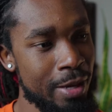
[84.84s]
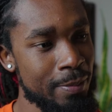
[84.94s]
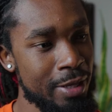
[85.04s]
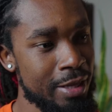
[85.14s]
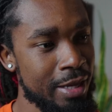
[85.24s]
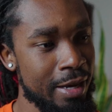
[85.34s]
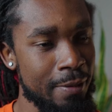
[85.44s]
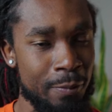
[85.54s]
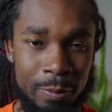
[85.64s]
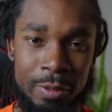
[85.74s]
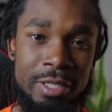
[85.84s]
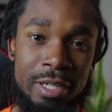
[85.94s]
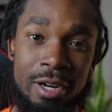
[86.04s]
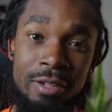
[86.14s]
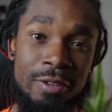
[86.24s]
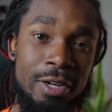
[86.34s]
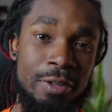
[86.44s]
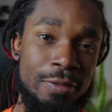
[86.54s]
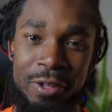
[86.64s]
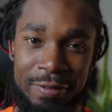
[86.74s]
that meant that we went to
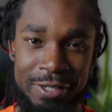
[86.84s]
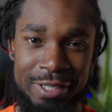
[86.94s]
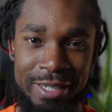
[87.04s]
Colorado for the first